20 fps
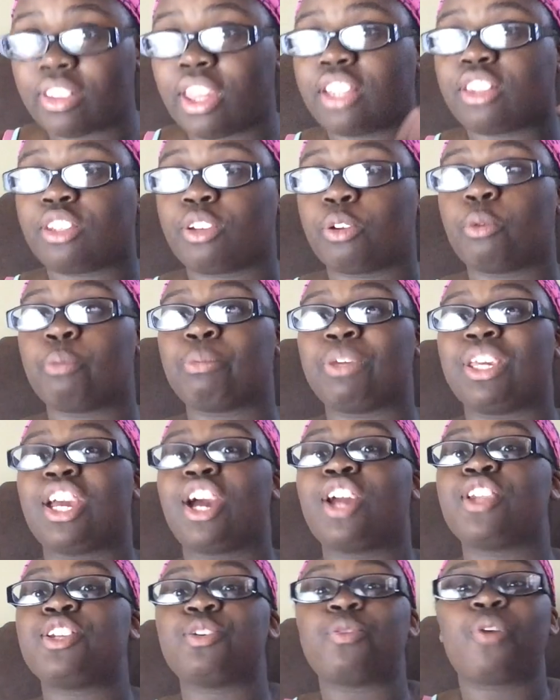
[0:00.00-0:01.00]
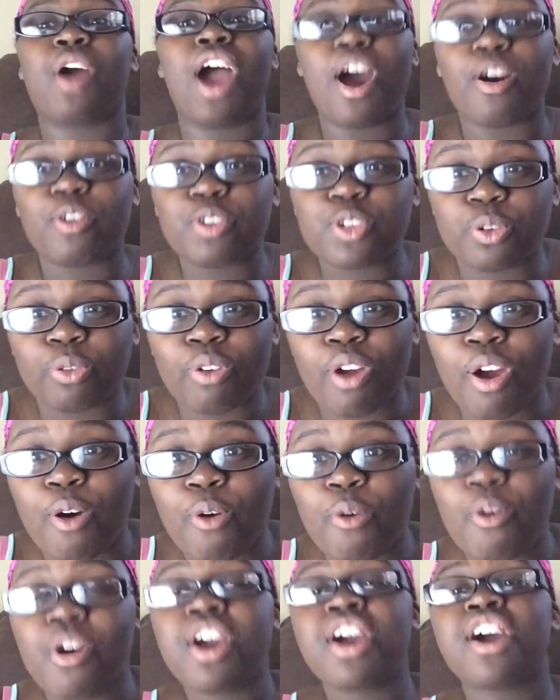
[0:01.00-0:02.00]
Like there will be a new
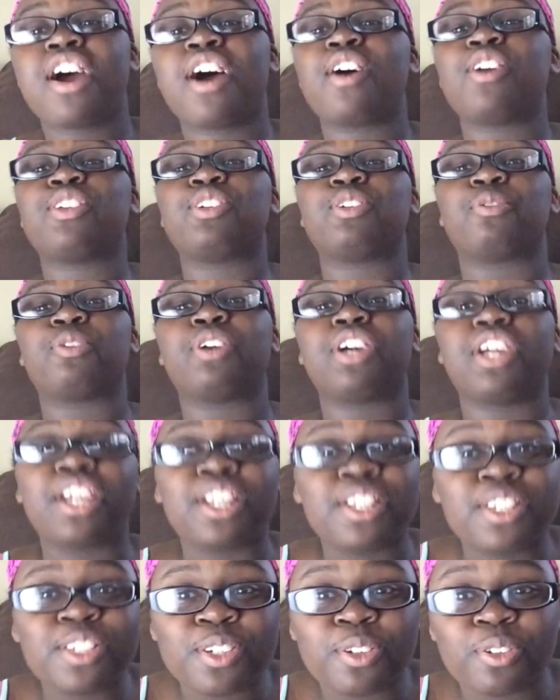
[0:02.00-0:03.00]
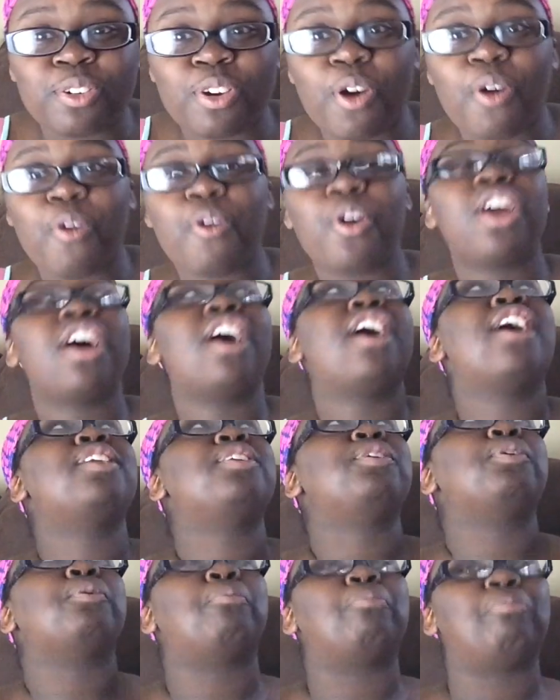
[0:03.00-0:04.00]
outro, a new intro, a
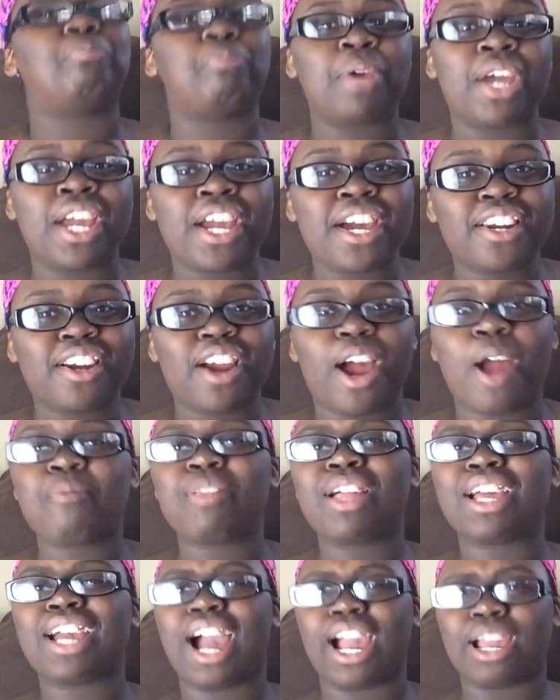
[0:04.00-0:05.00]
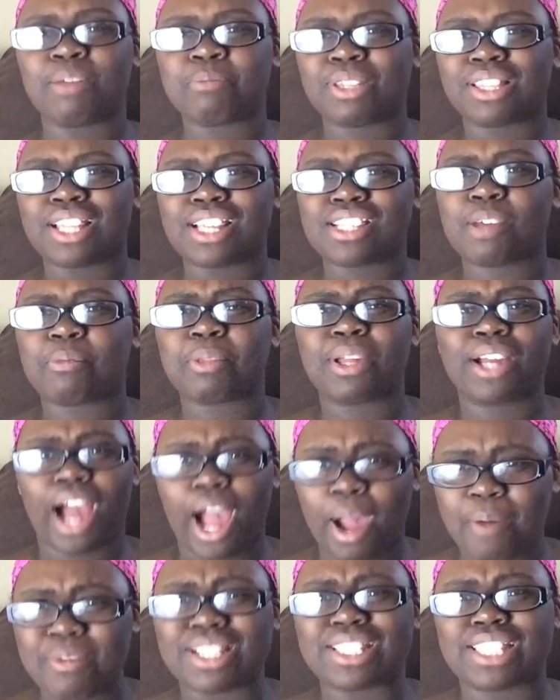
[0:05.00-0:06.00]
new banner. I'm like hyping this up. Like
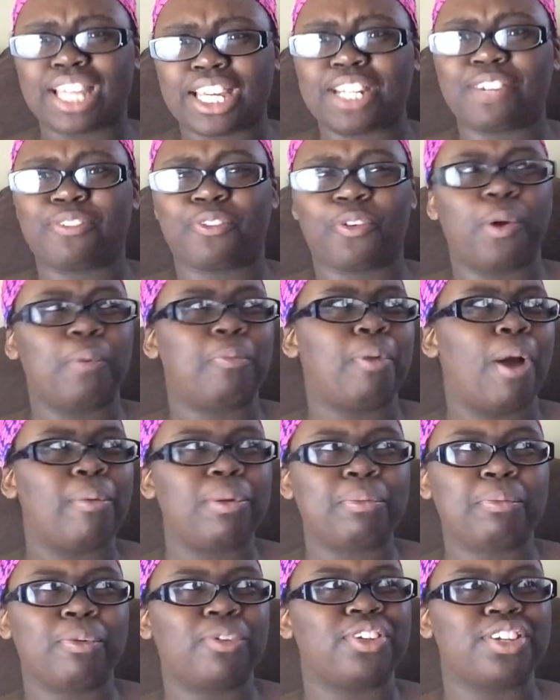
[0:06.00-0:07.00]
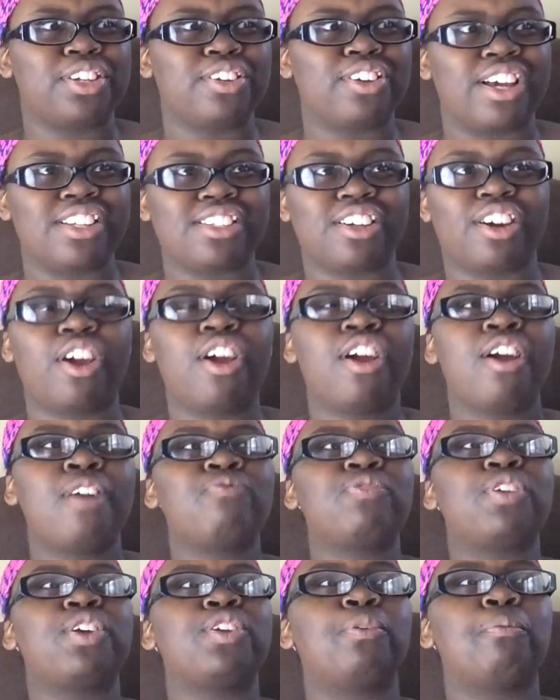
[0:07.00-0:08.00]
I'm excited for it, probably more than you guys are.
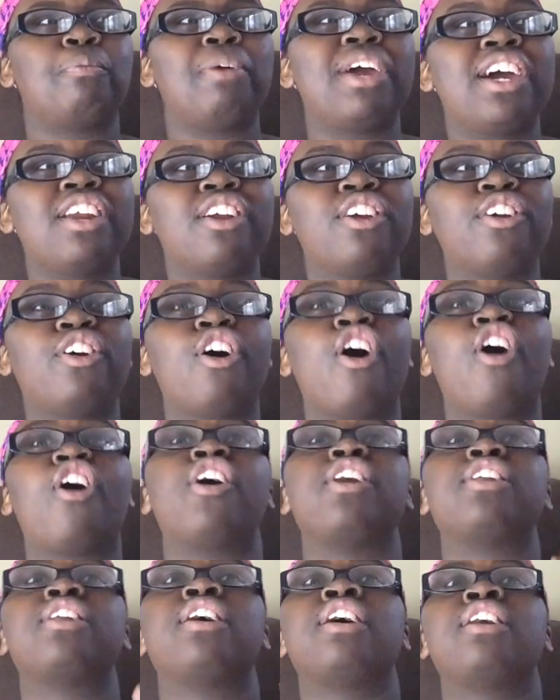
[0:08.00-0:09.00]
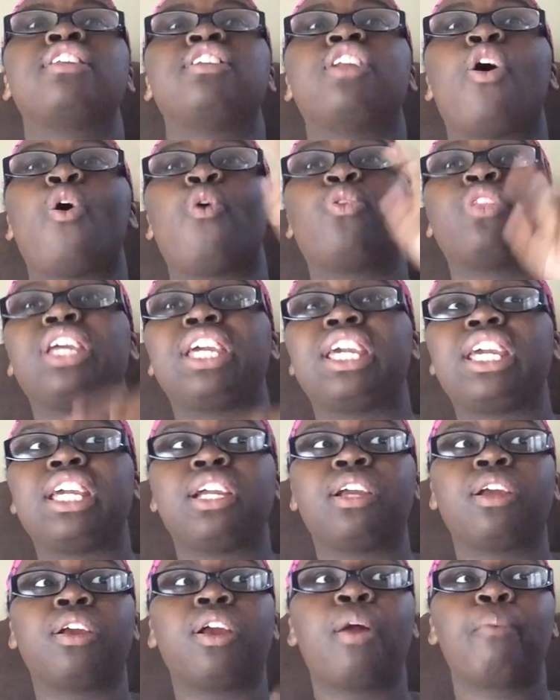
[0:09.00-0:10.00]
A new banner on not only
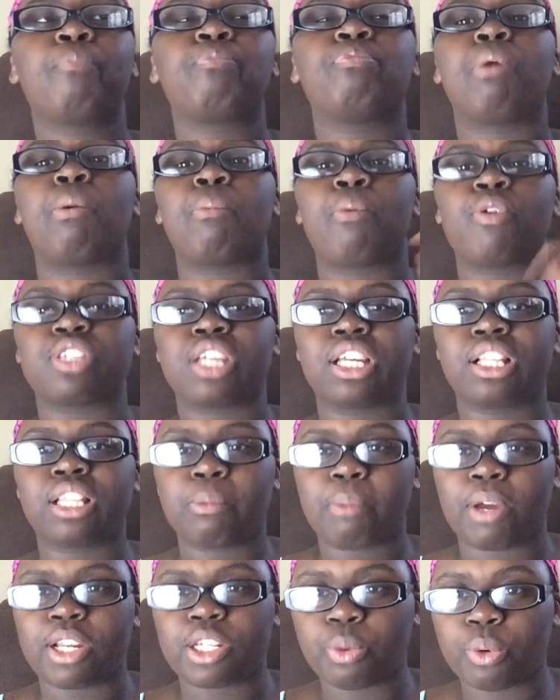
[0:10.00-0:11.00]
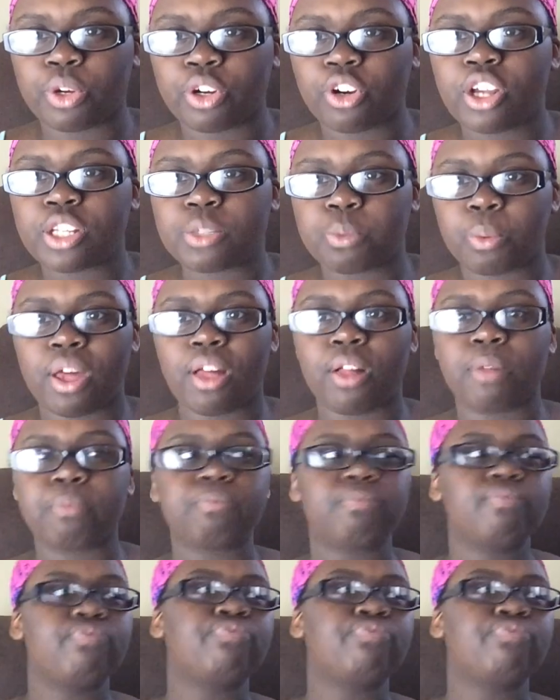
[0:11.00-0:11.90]
here, but most likely my Twitter as well.